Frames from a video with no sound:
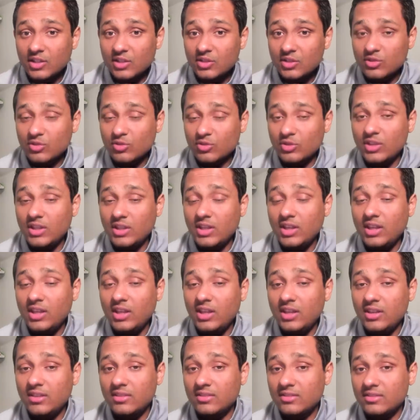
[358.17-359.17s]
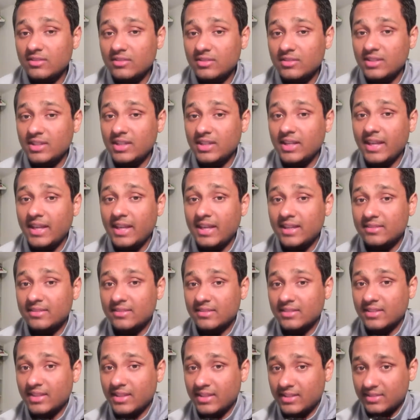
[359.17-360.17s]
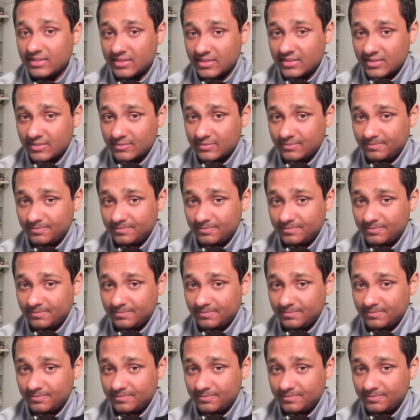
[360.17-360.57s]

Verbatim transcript: so he delays things